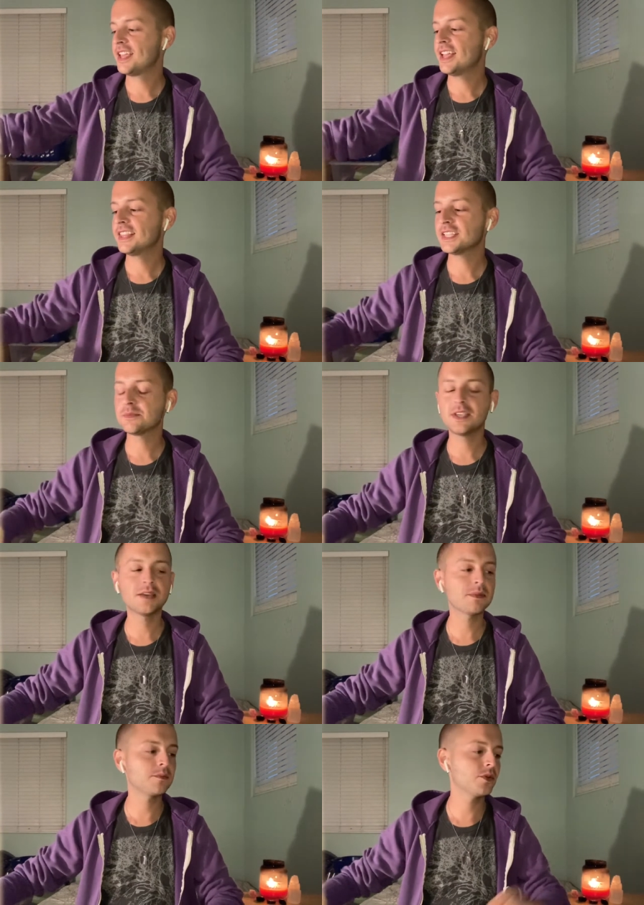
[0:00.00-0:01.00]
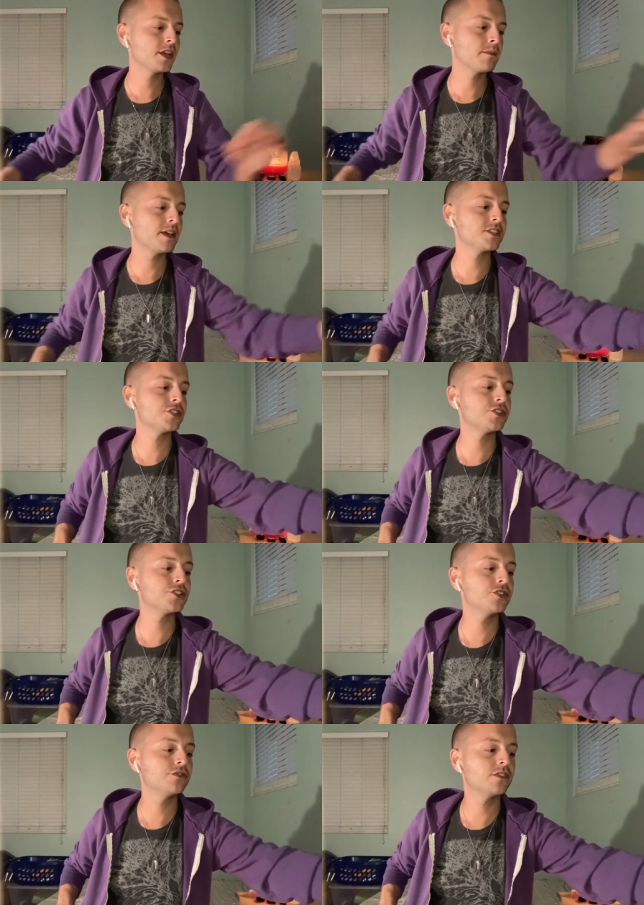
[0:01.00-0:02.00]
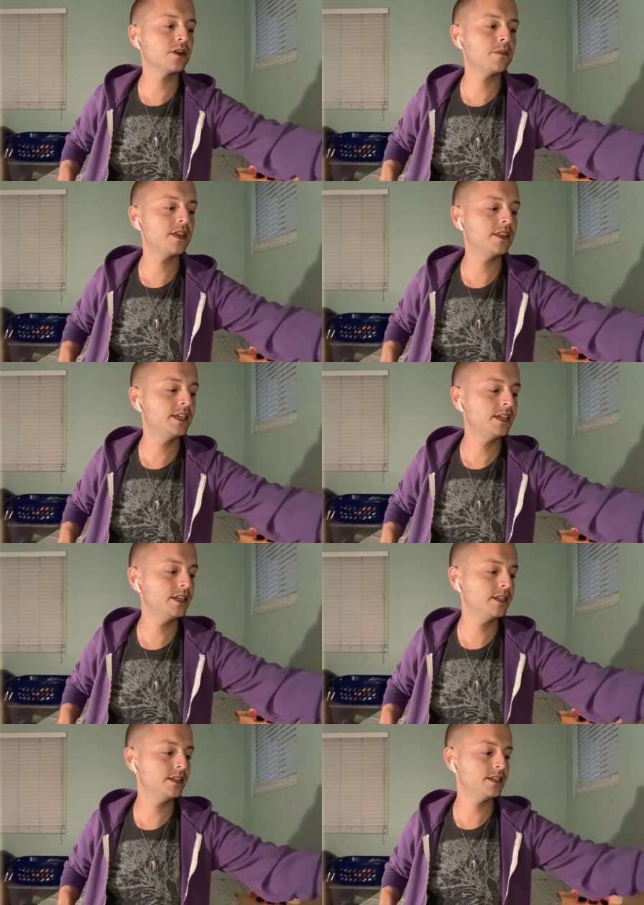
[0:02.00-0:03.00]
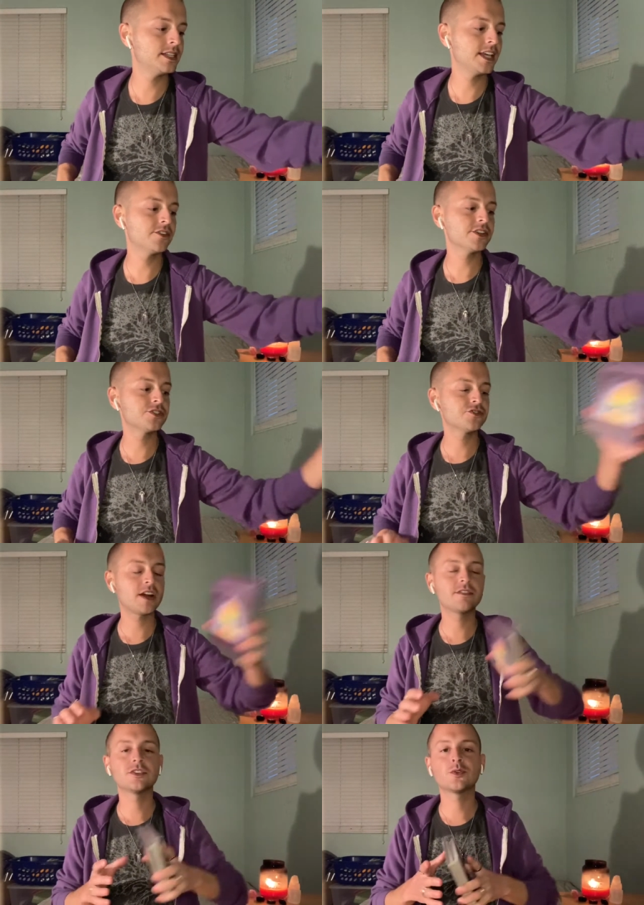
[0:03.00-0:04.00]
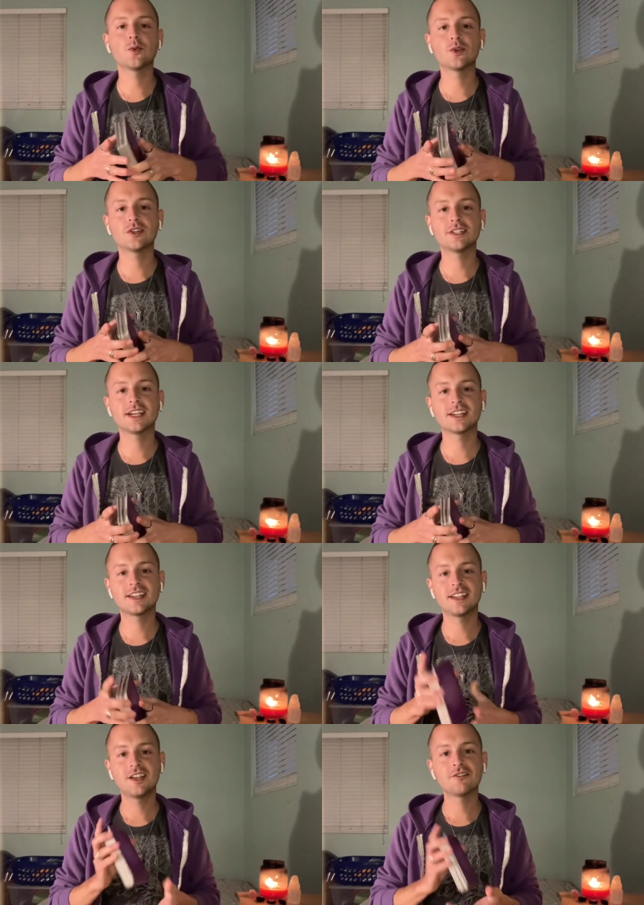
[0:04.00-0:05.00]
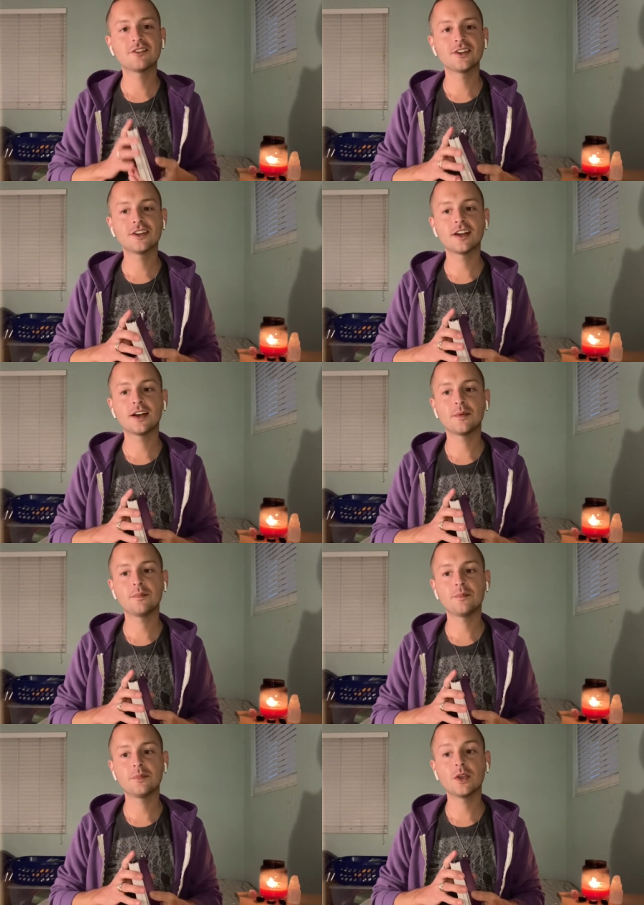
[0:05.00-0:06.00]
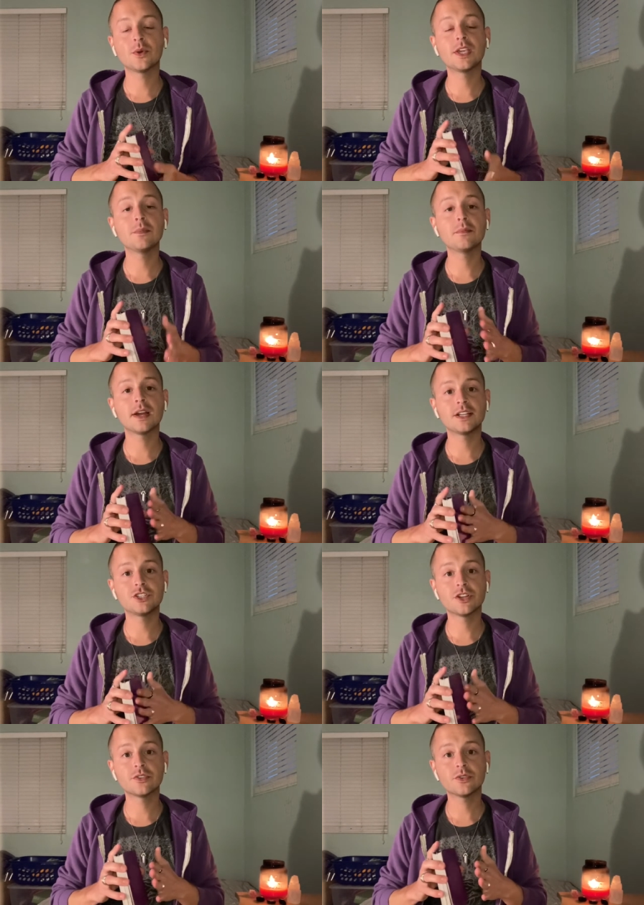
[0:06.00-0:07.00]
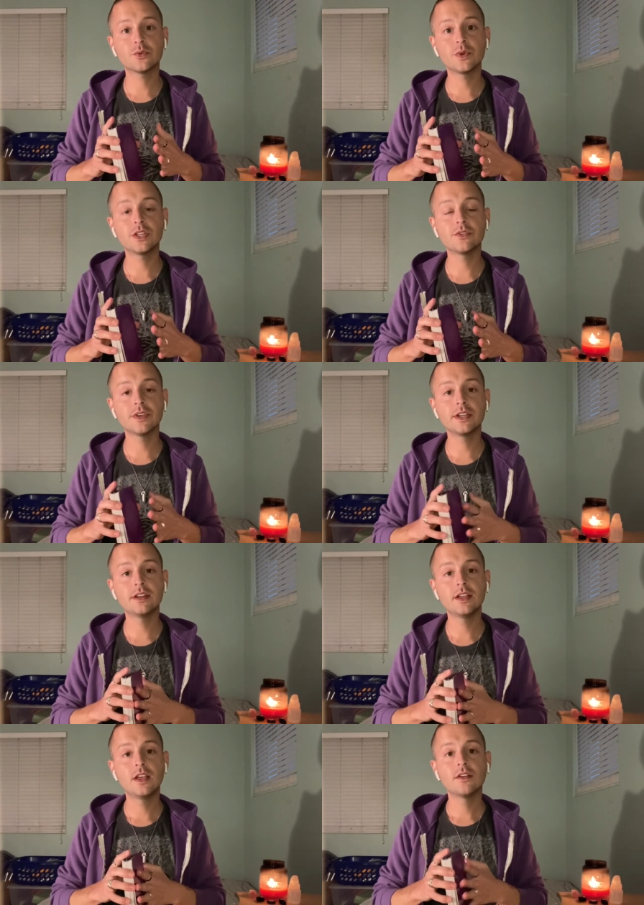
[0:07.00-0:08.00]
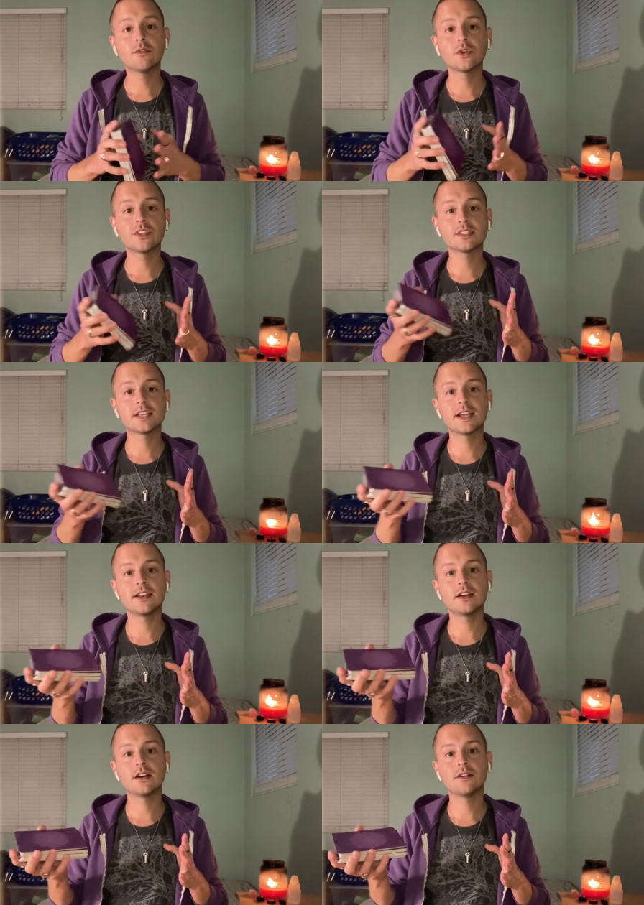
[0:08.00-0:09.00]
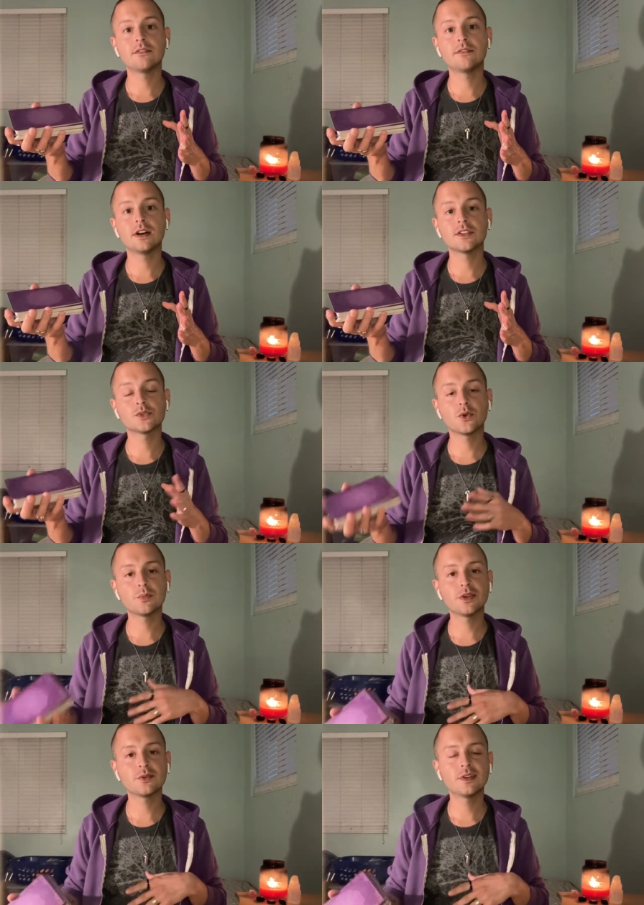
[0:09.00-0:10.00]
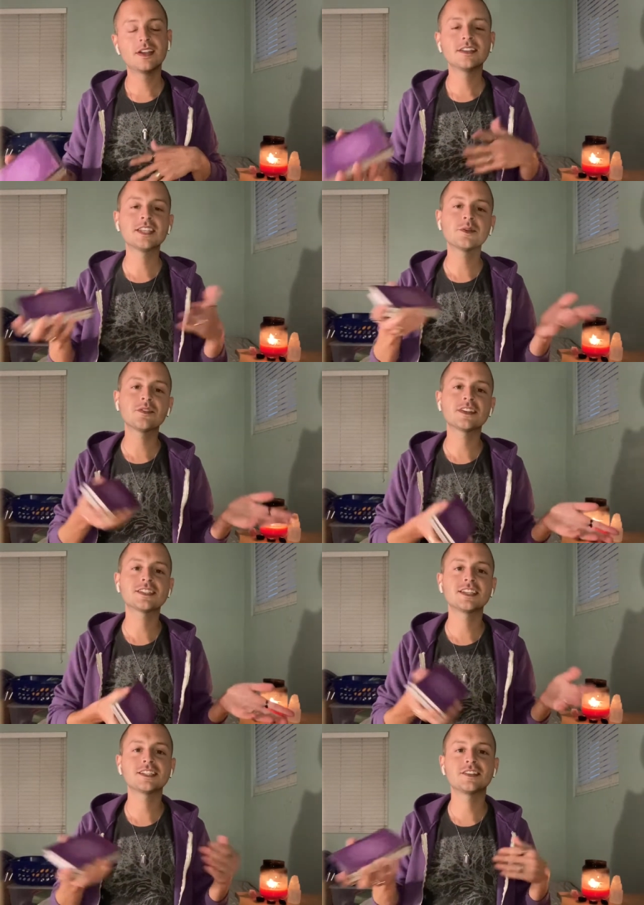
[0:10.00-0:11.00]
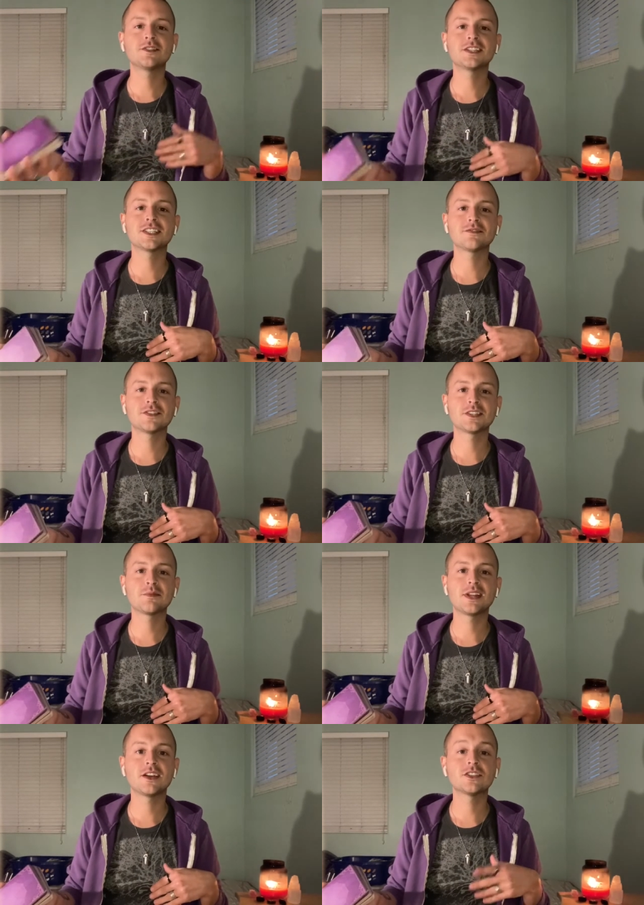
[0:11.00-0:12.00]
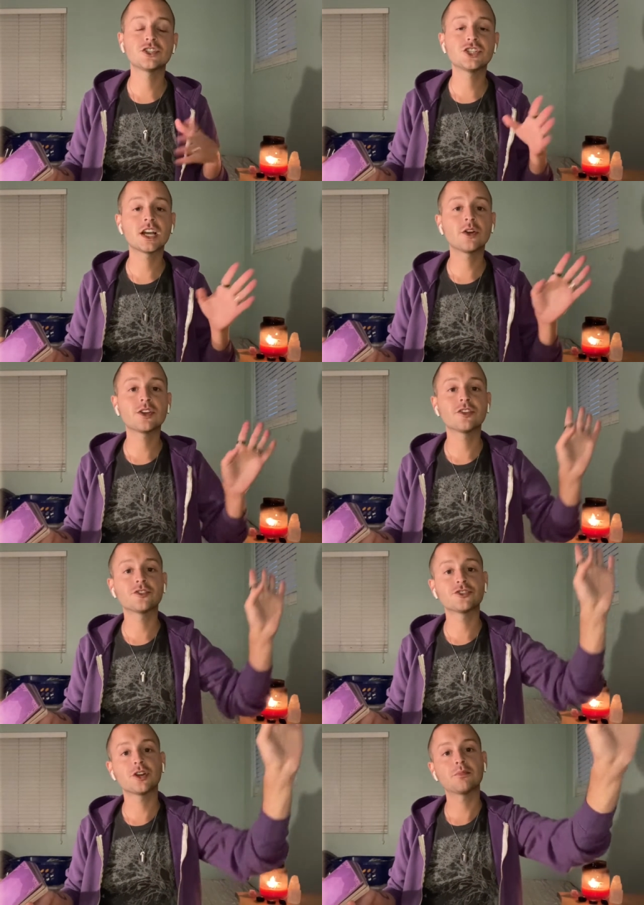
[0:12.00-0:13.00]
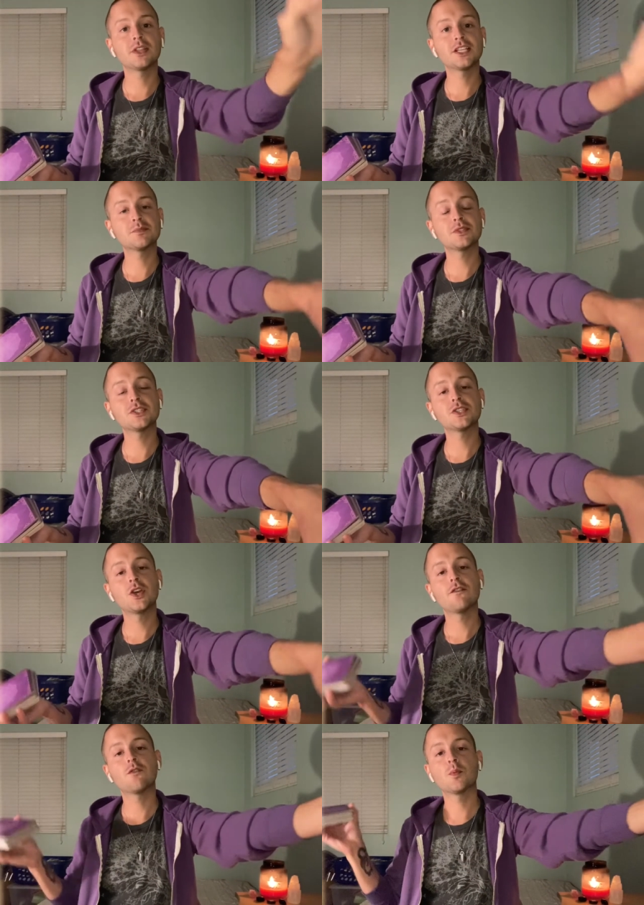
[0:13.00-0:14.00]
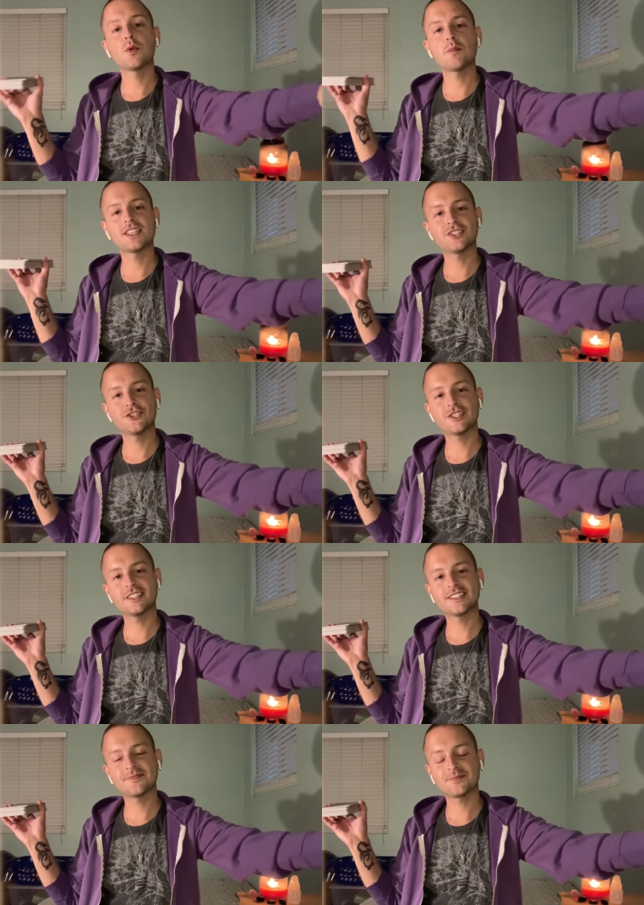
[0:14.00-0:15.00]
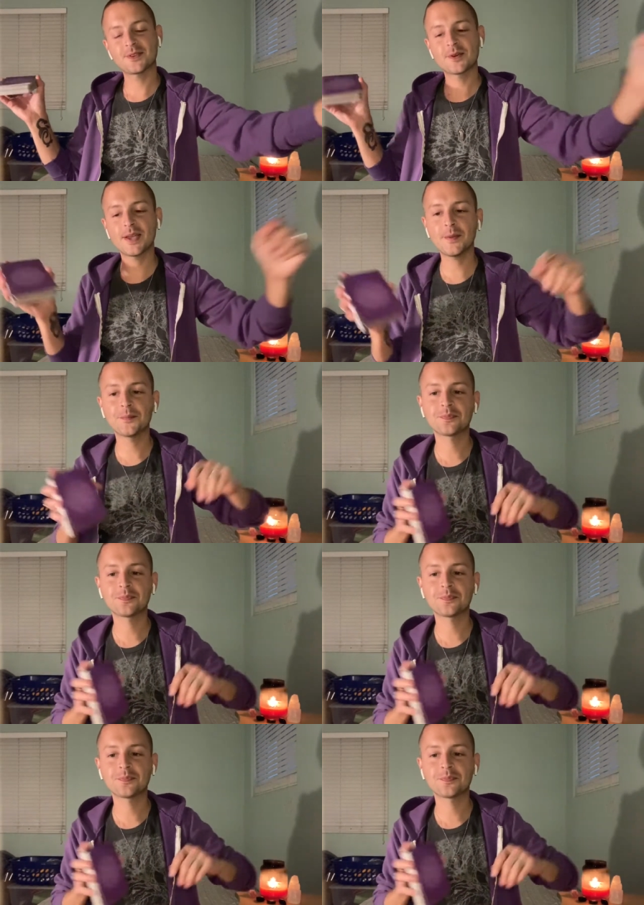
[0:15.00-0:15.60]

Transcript: Let's begin by pulling a message or two from the Sacred Traveler Oracle deck for, um, oh, keep in mind, general weekly read for the sign of uh, Scorpio. Take what resonates, leave a dozen for somebody else, and check out your other chart placements four more messages, okay?